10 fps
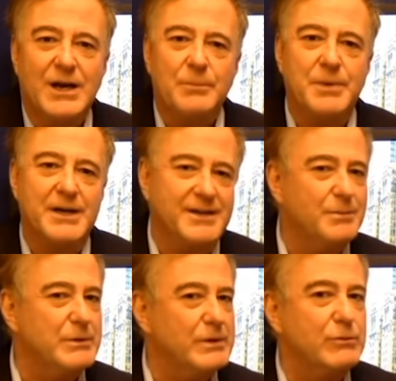But
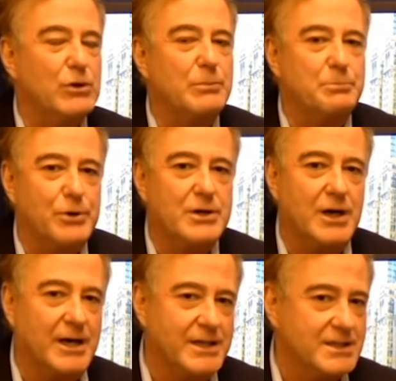nobody really wrote a book
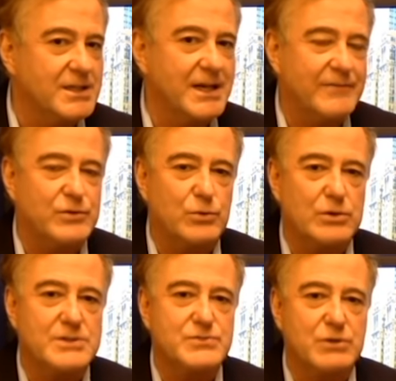on it, and then
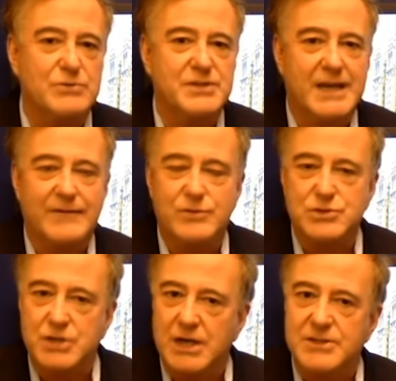afterwards wrote The
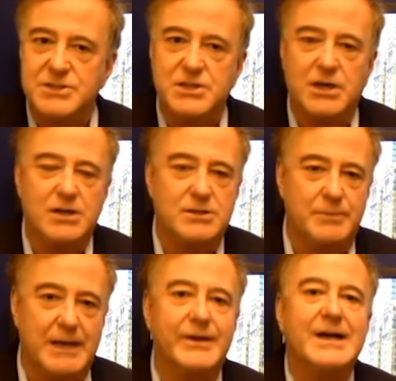Aftershock that talked
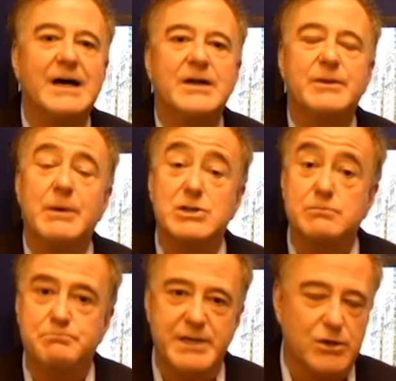about the
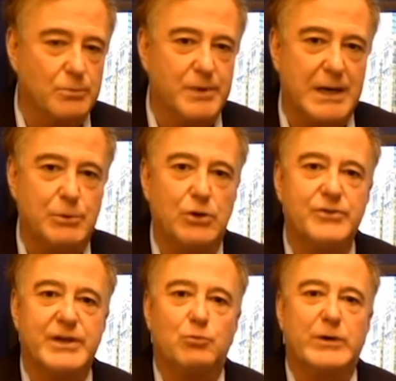much bigger bubble
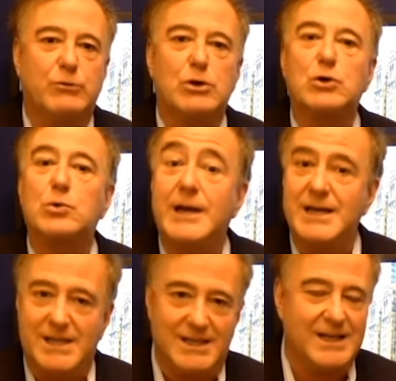that we were
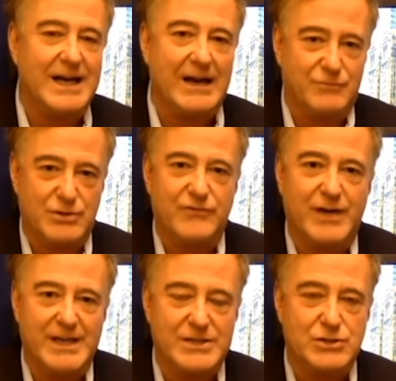creating after the
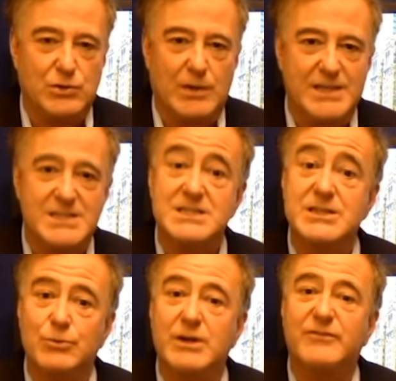financial crisis
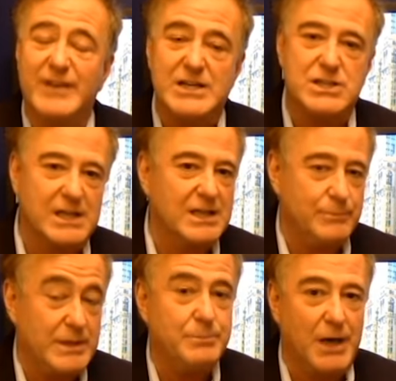that would eventually
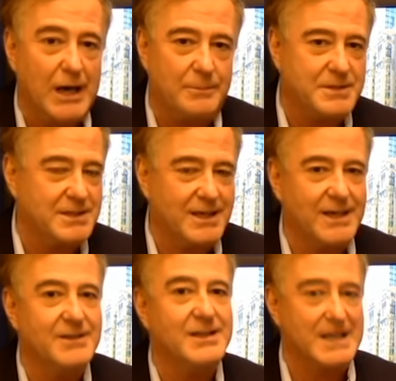be popped.
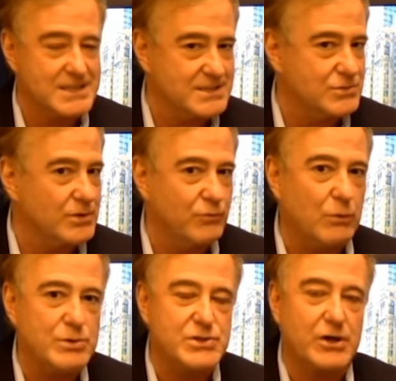And that's sort of what
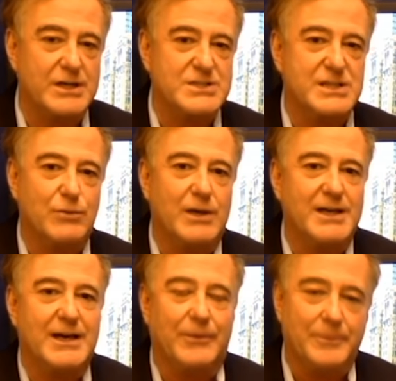we're starting to see right
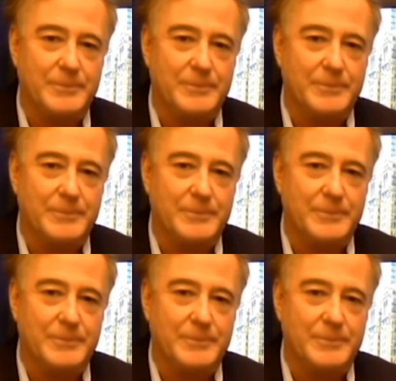now.